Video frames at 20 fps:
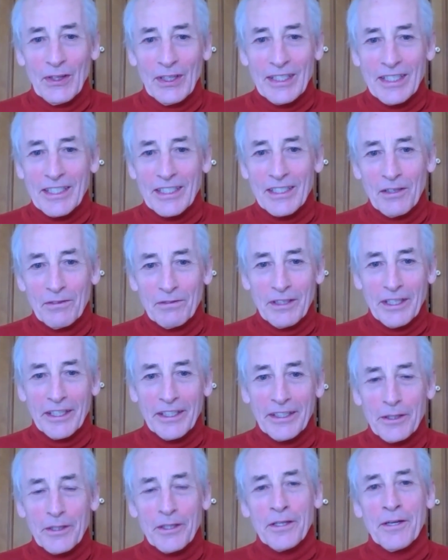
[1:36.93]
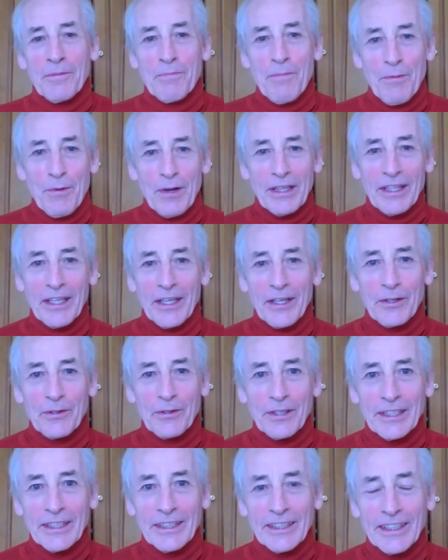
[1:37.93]
It's lovely to be with you,
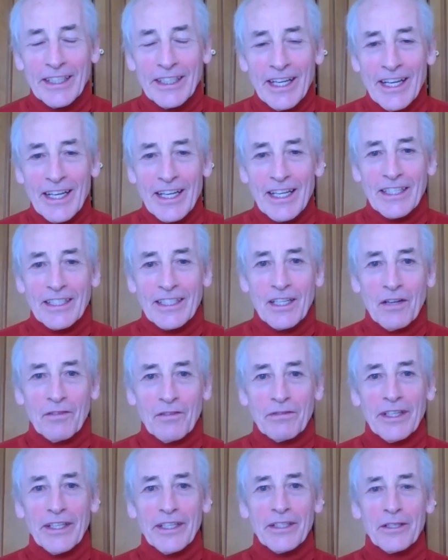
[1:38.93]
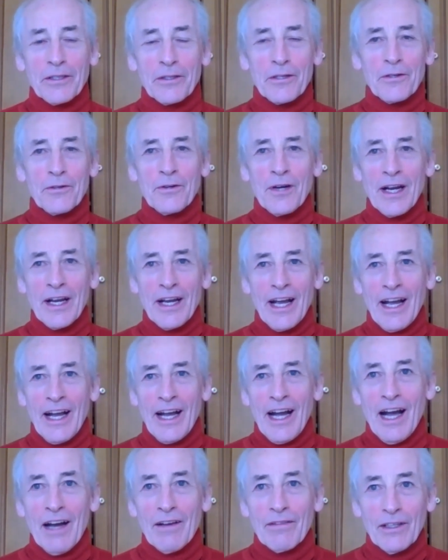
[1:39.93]
and it's lovely to
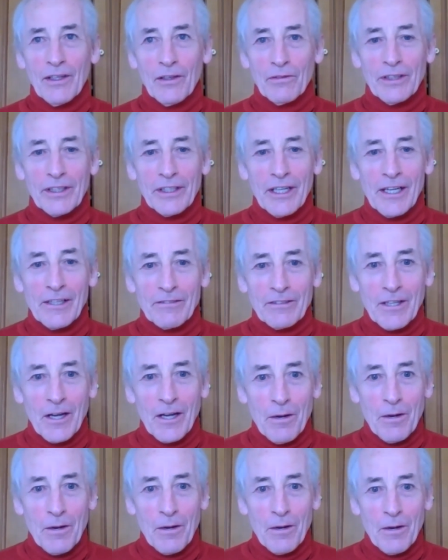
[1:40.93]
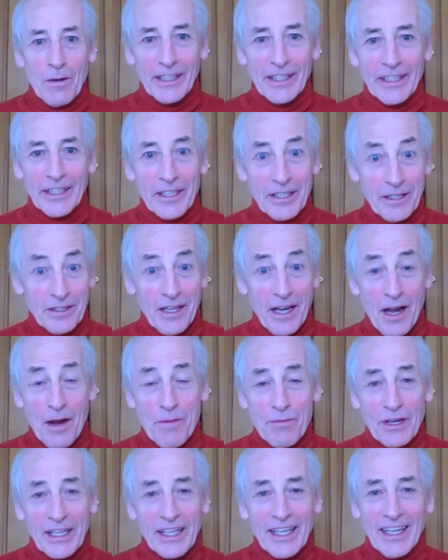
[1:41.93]
have a topic like
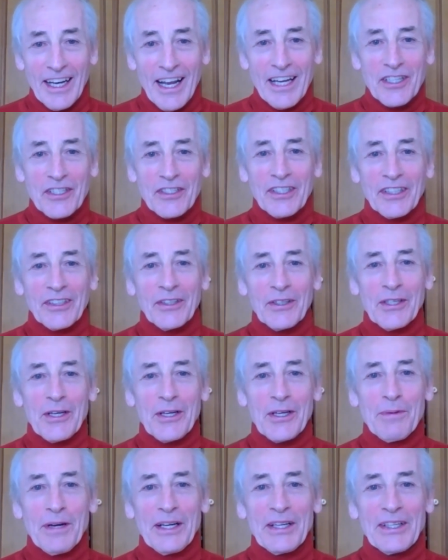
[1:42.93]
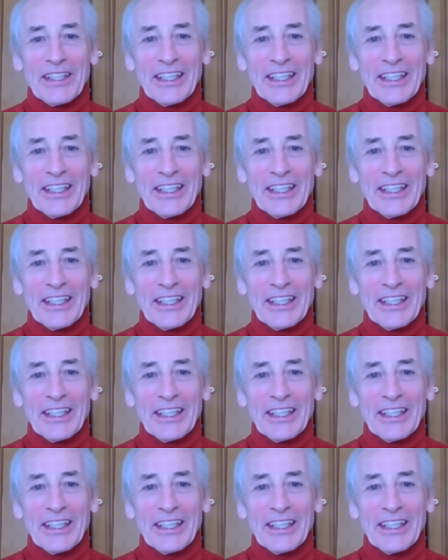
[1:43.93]
Amrit Kalash to talk about.